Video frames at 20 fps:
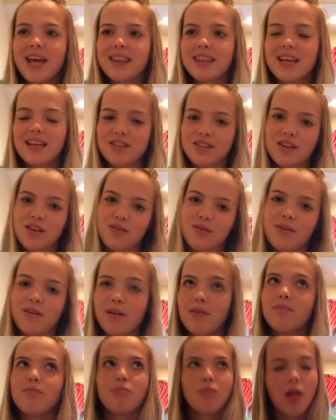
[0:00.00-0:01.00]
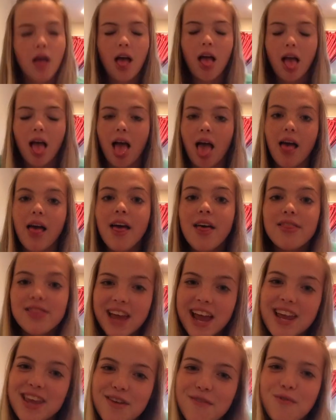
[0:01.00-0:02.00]
Thanks to
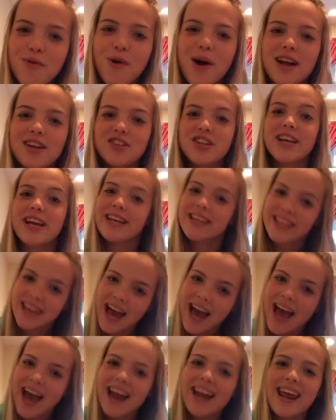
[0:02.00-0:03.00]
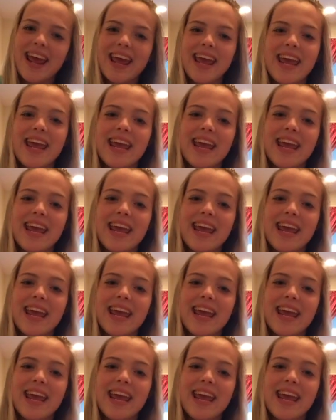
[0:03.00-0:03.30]
Thank you for watching again